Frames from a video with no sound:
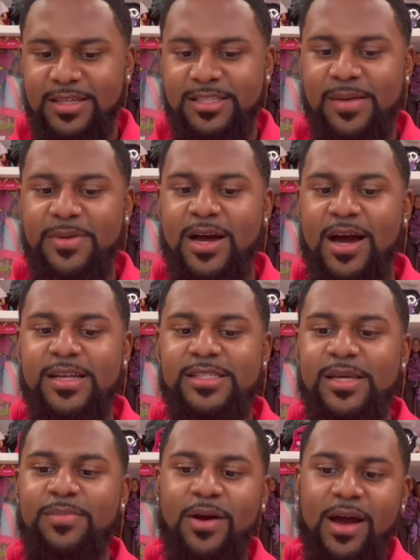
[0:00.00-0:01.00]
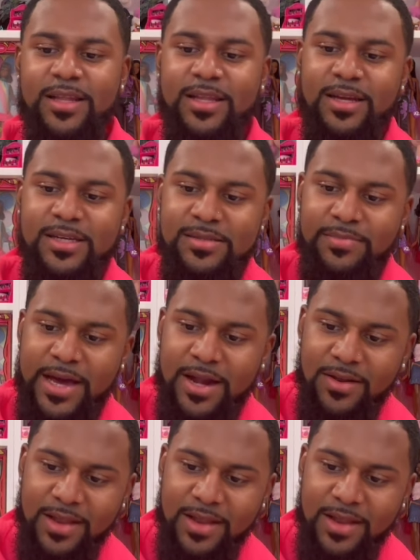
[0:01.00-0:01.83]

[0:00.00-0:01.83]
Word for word: To be honest, it probably looks better